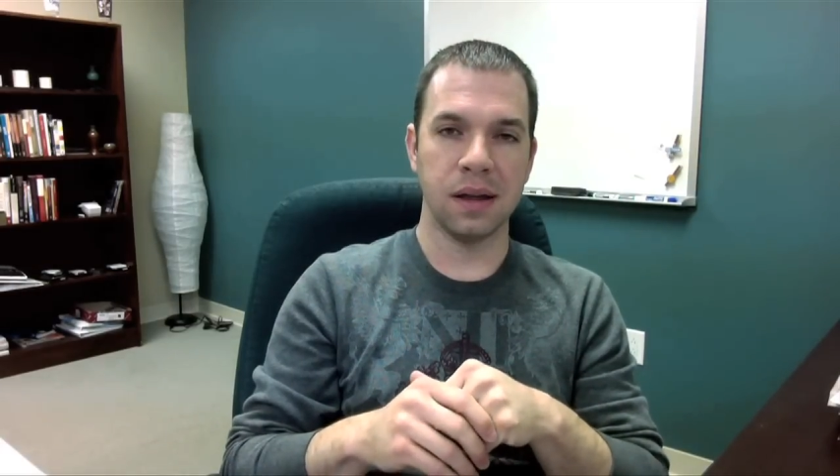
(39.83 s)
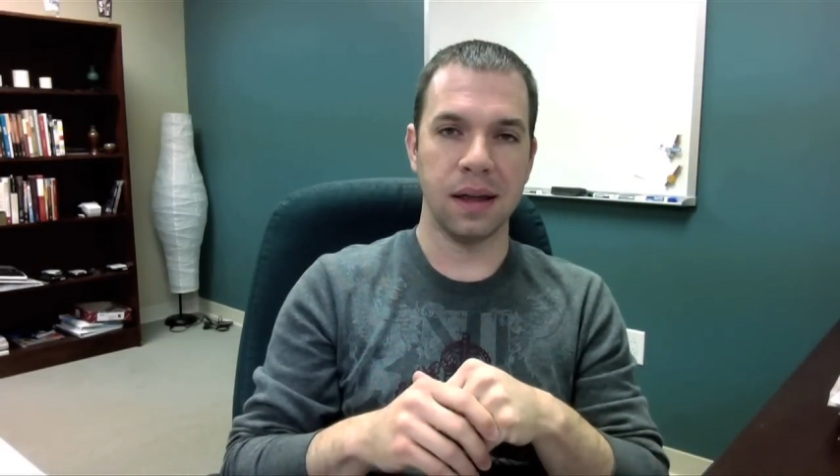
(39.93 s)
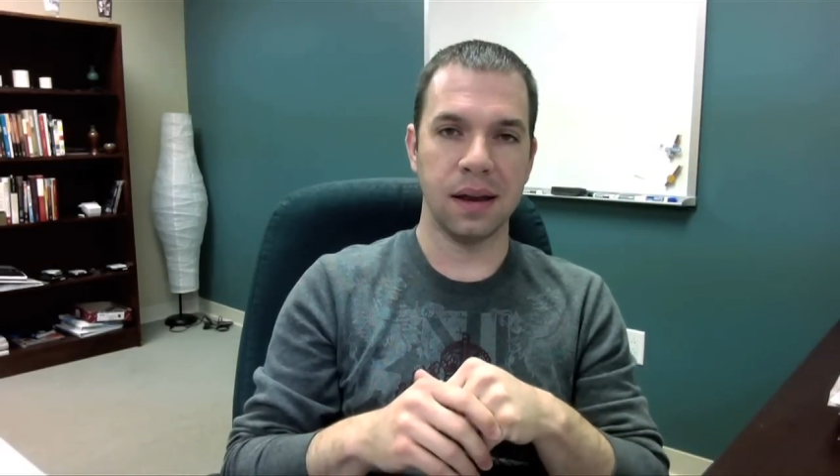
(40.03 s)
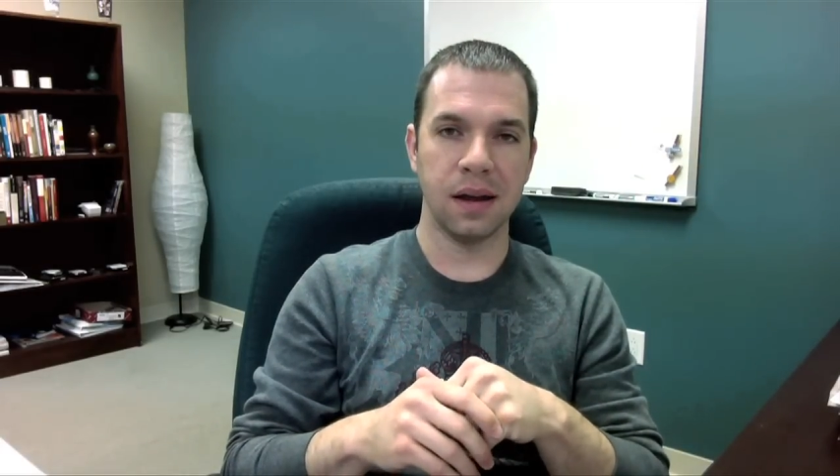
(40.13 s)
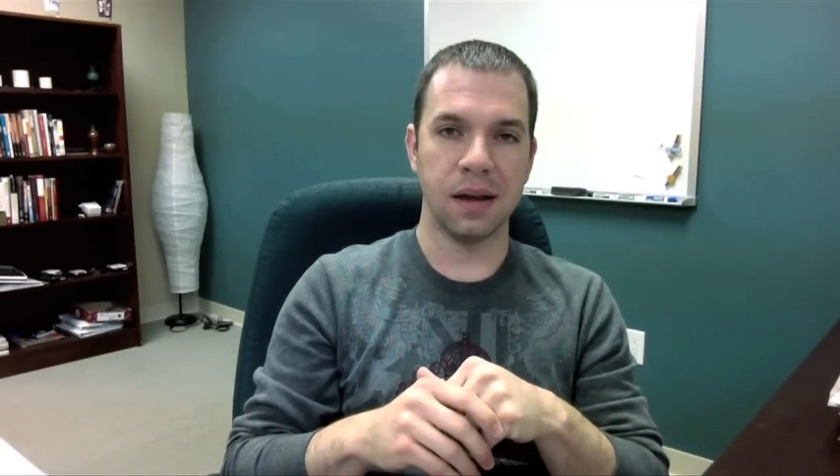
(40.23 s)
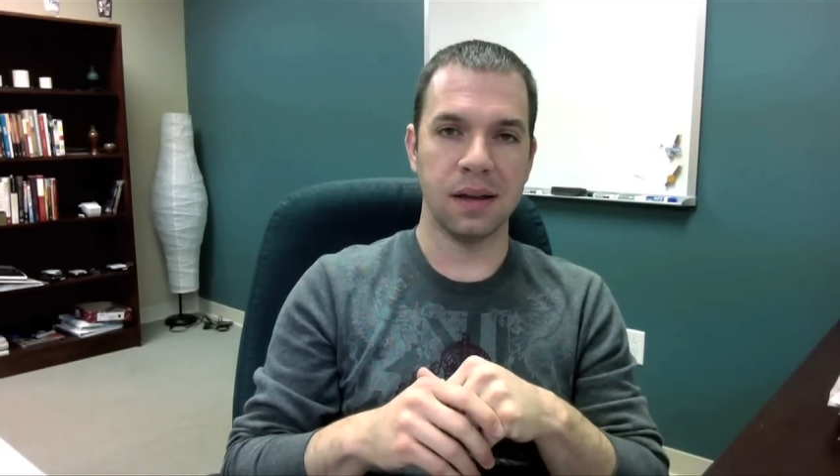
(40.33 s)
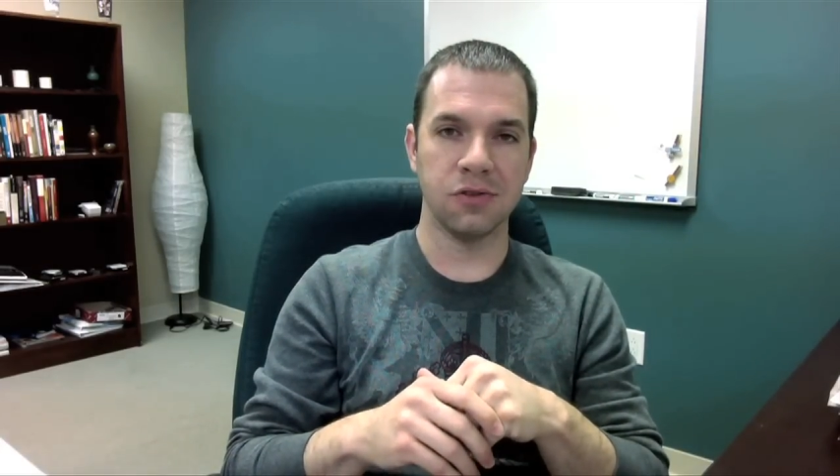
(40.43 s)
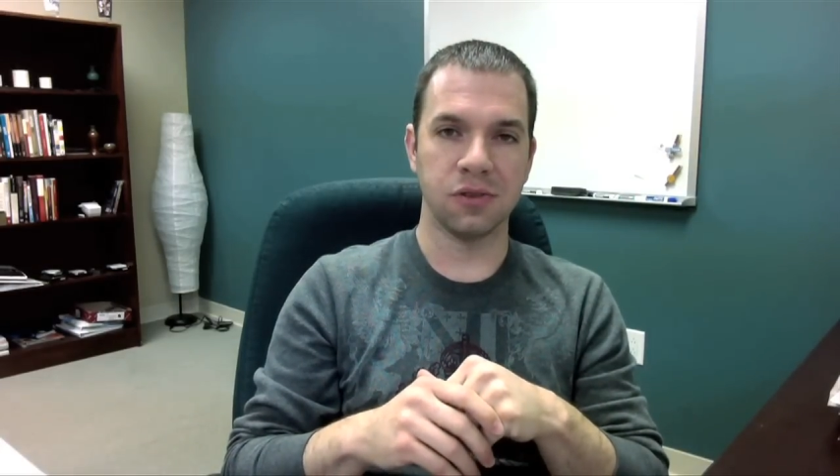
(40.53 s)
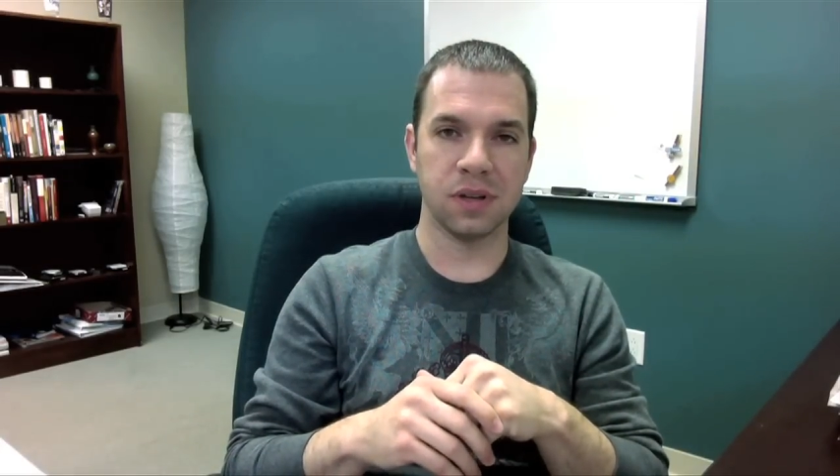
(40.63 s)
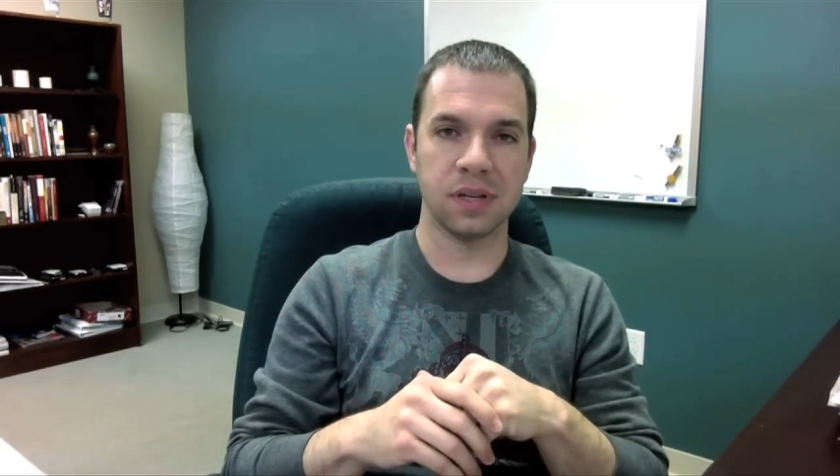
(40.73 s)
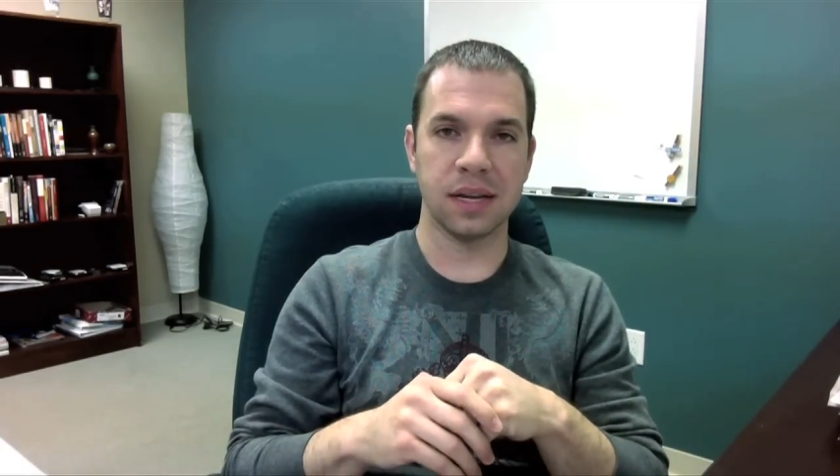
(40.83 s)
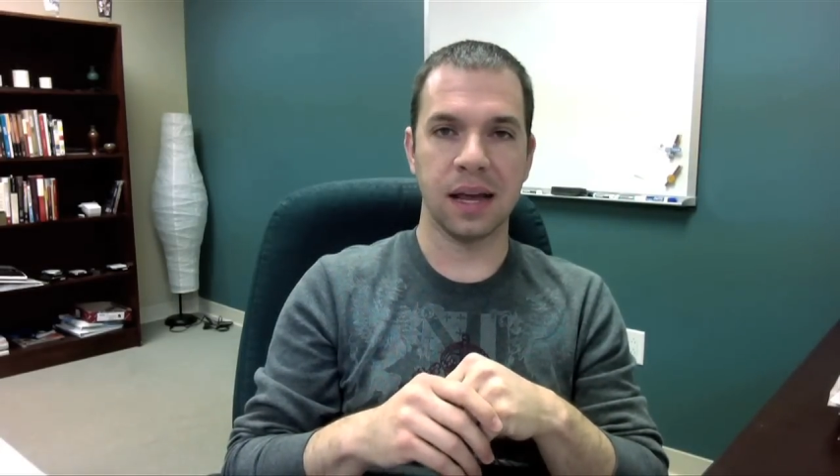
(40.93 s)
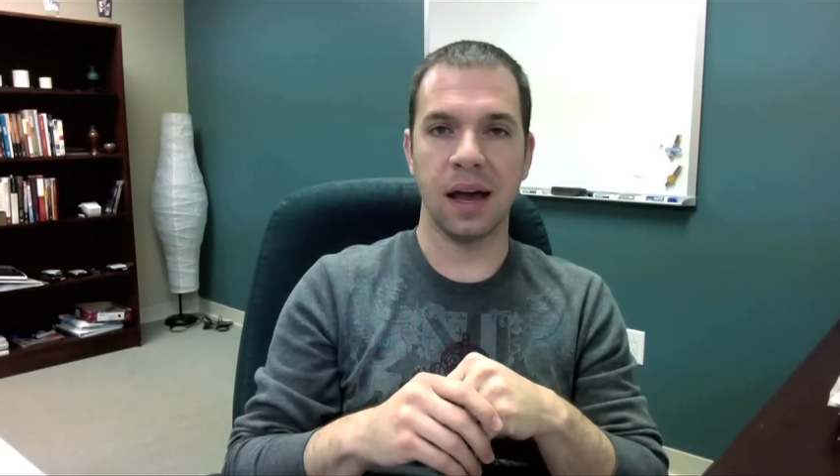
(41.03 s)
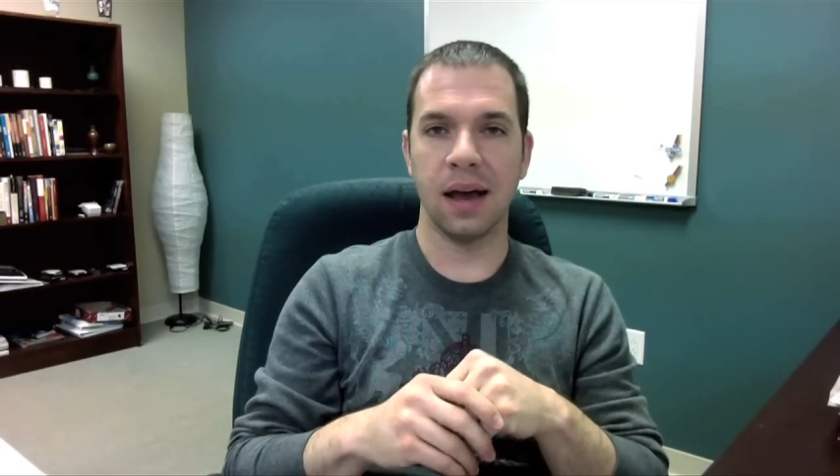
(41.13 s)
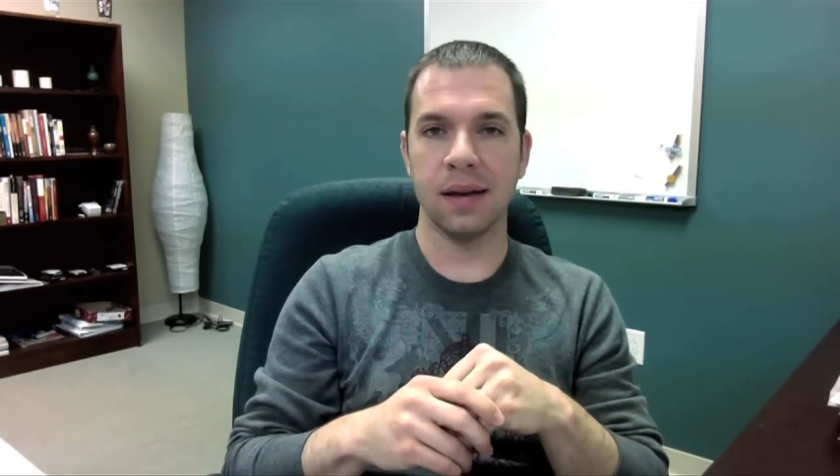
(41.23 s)
and uh, and trusting
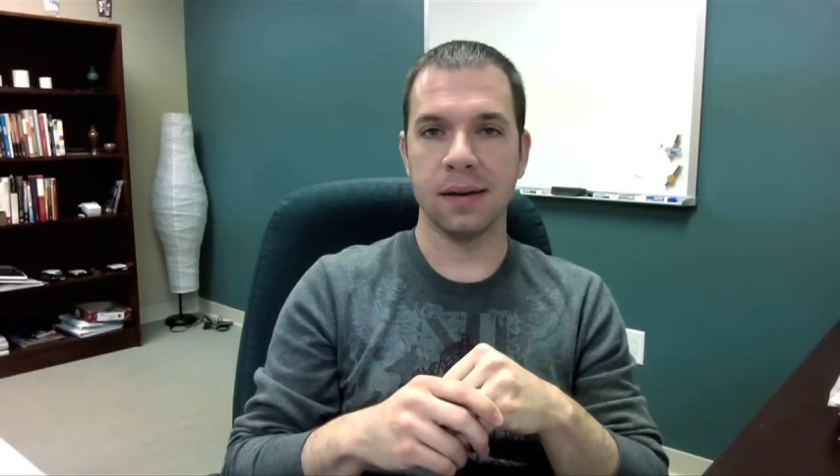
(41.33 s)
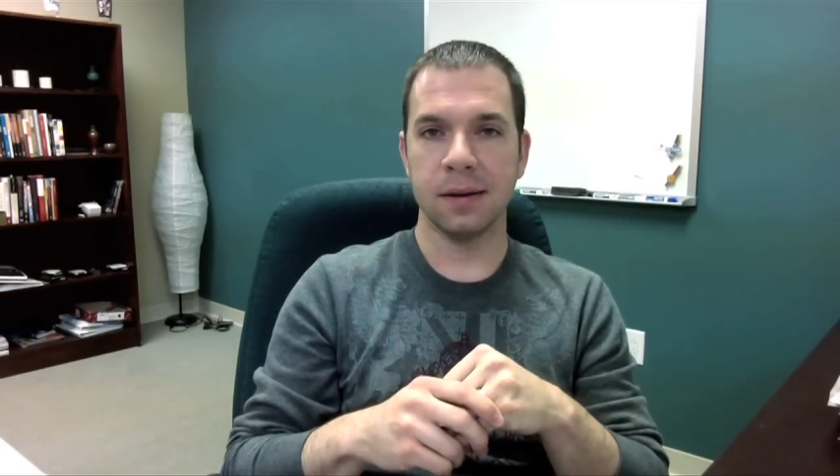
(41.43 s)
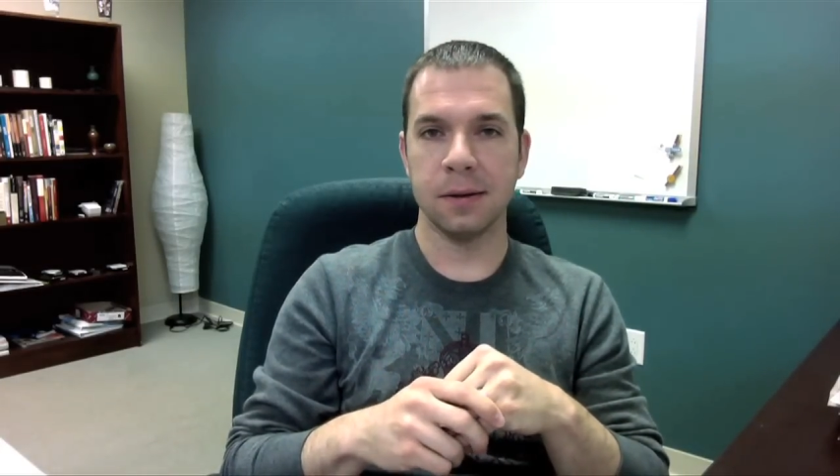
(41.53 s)
God.